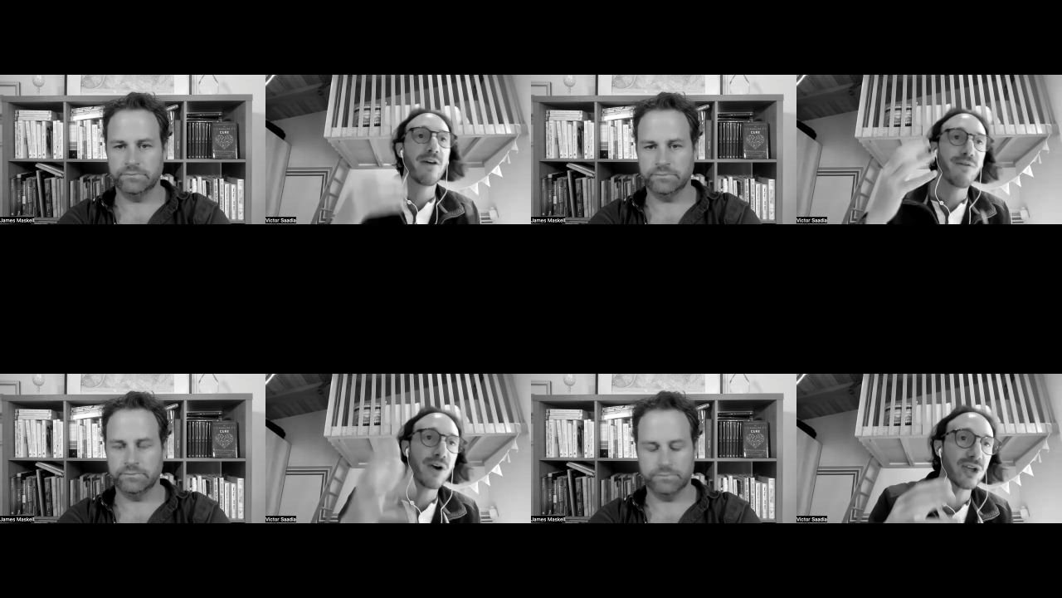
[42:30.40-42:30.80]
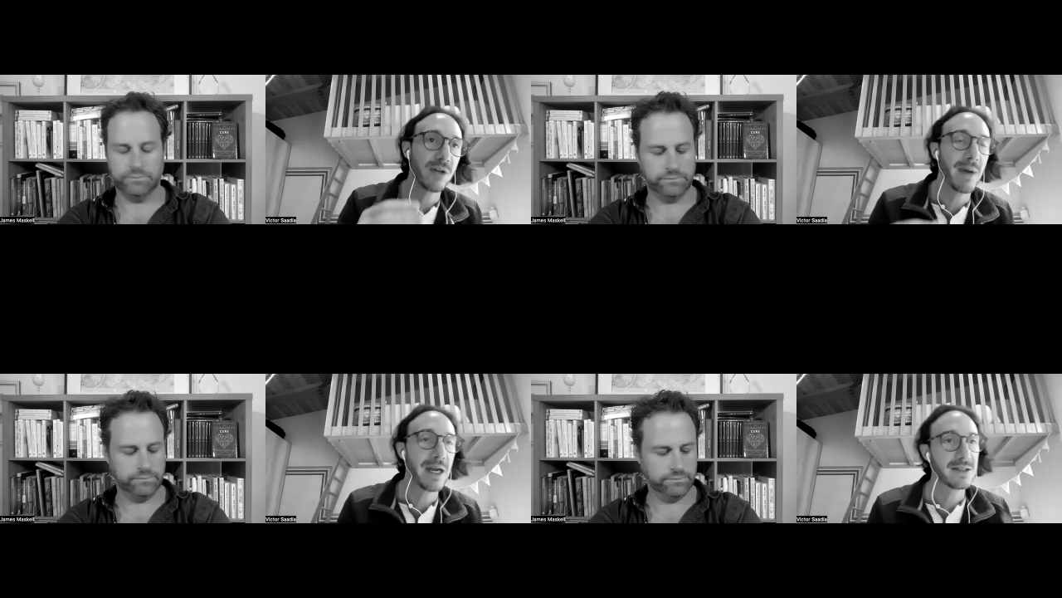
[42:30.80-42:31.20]
Speaker 1: the functional
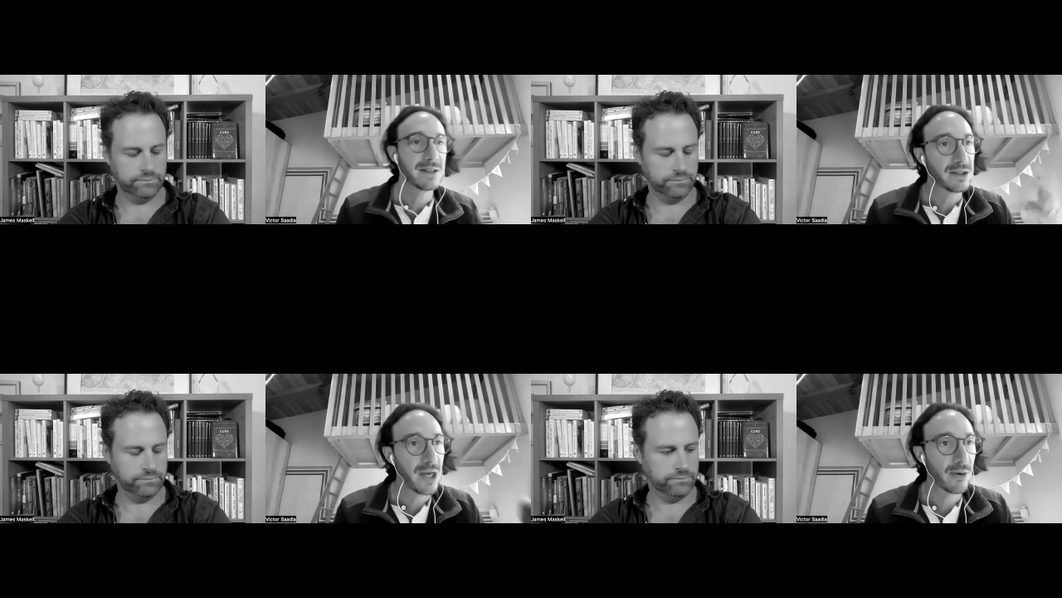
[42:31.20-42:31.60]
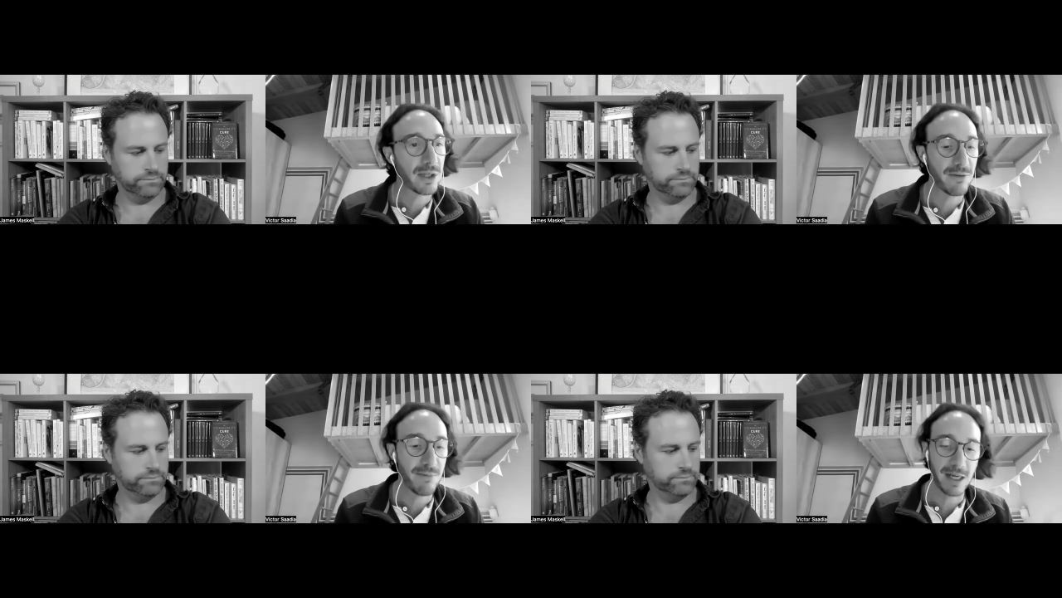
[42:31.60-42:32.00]
medicine, the
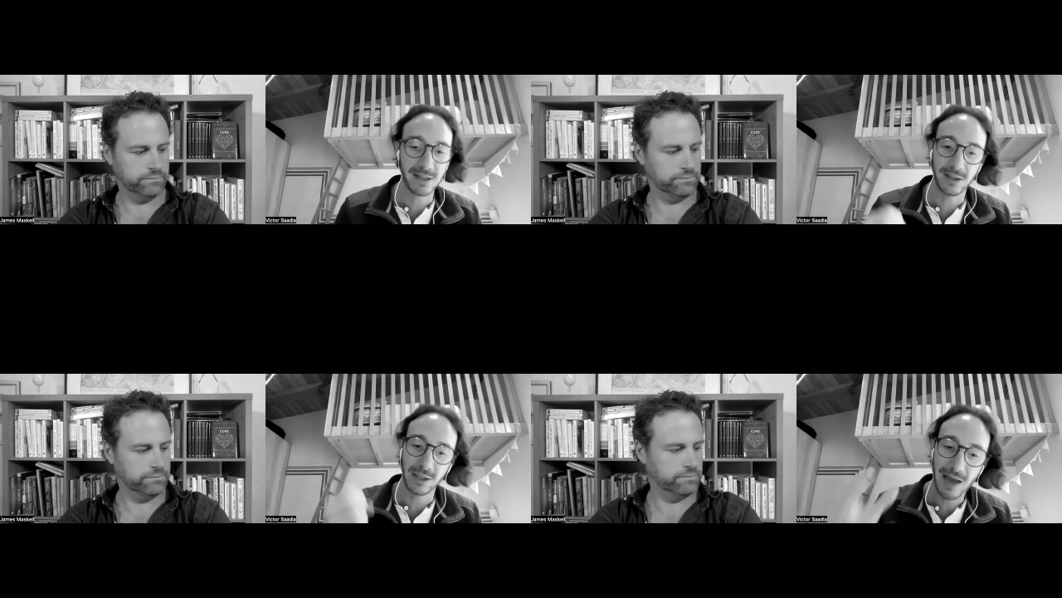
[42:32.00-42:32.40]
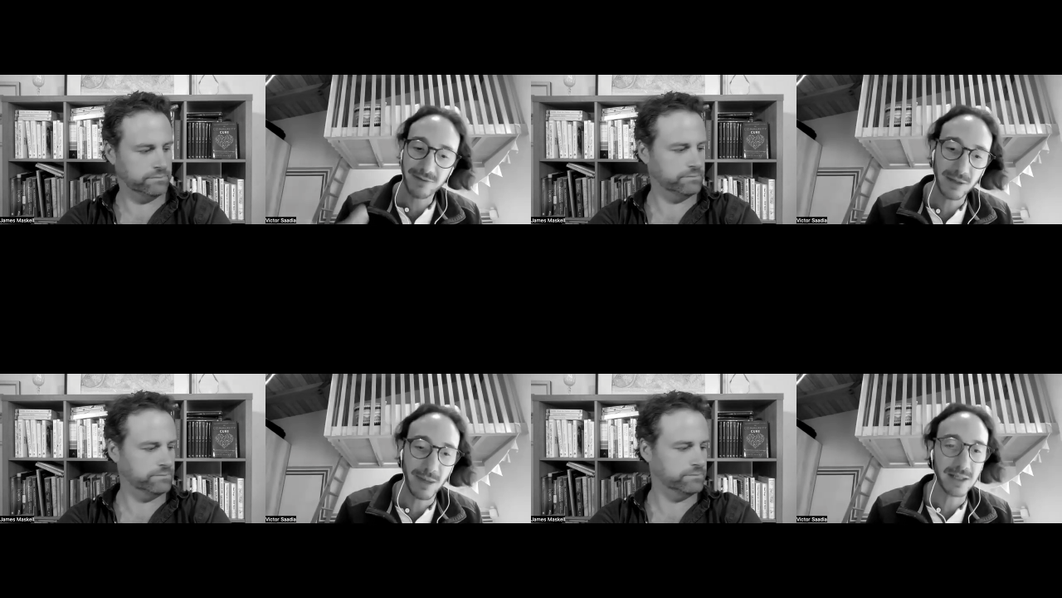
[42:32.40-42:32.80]
integrative medicine, the
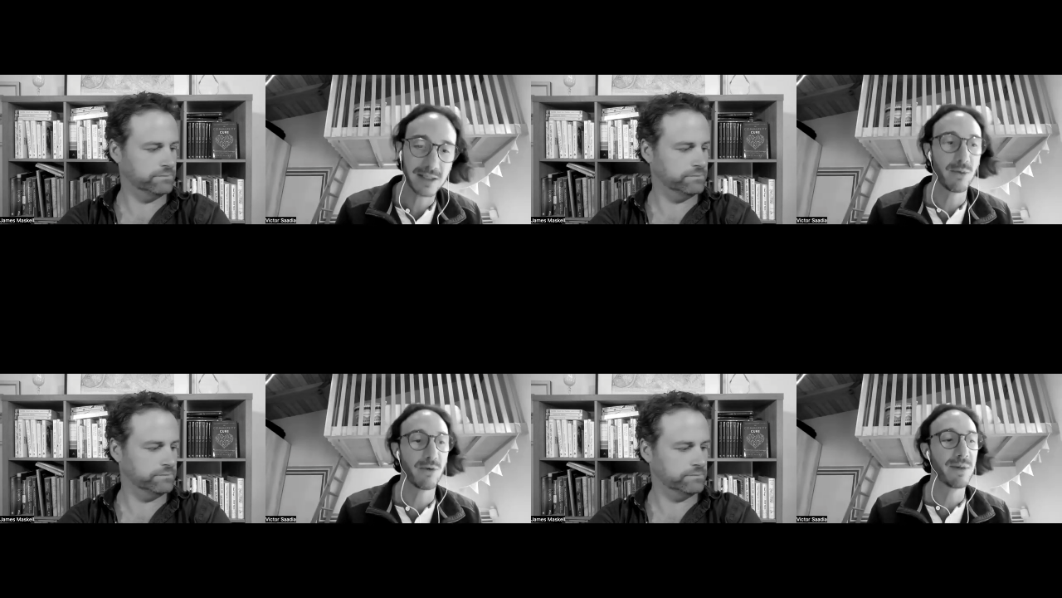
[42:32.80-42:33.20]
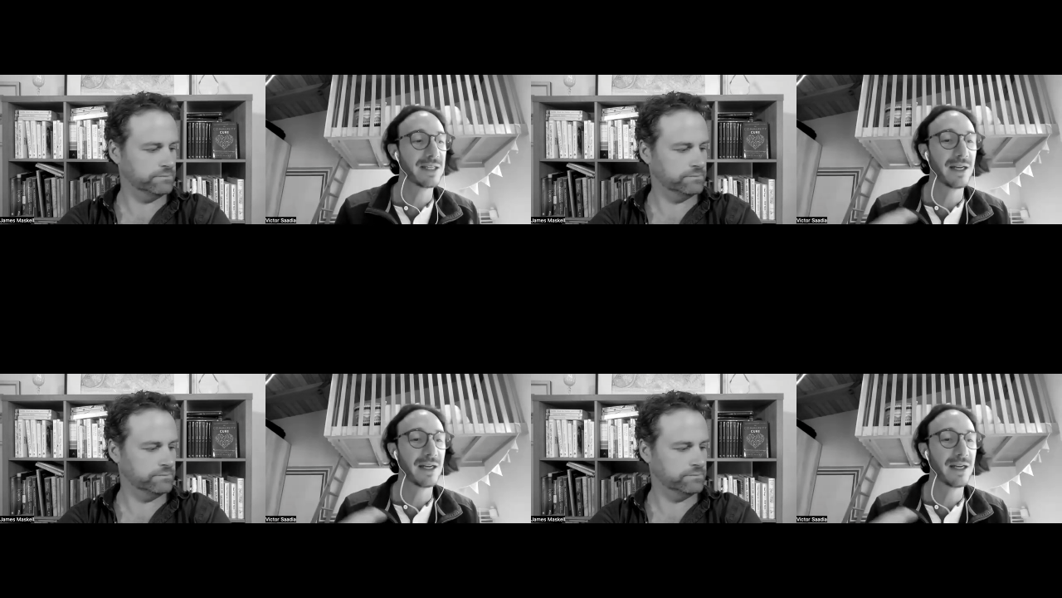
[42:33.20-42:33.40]
lifestyle medicine movements.